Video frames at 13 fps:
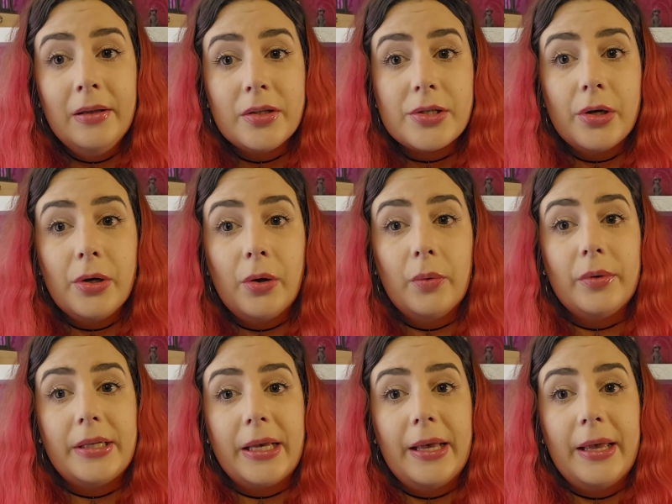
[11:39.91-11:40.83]

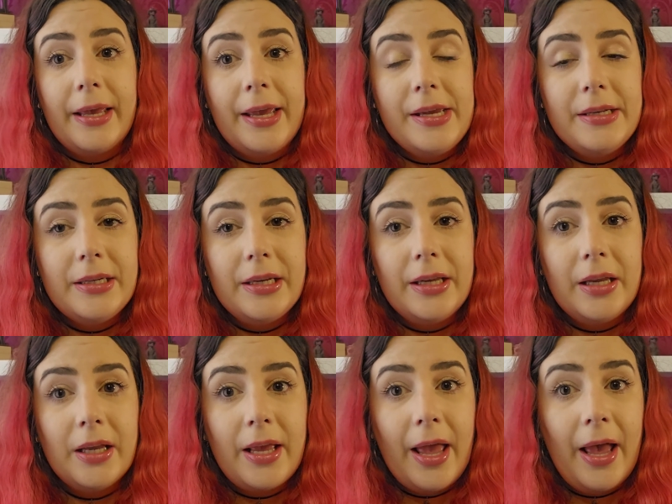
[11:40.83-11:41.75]
So the
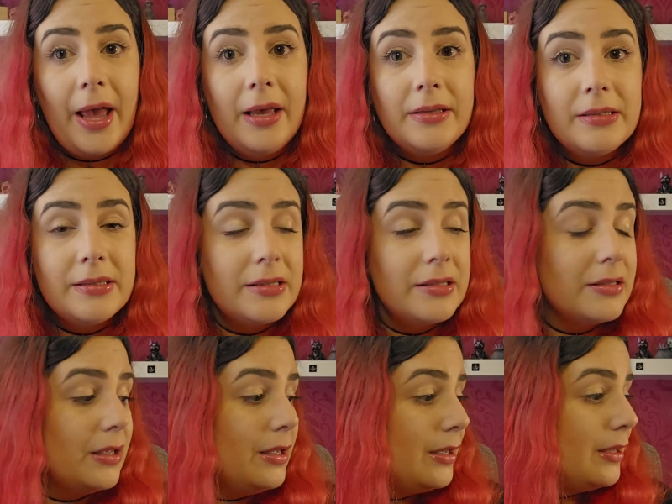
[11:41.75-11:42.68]
AD has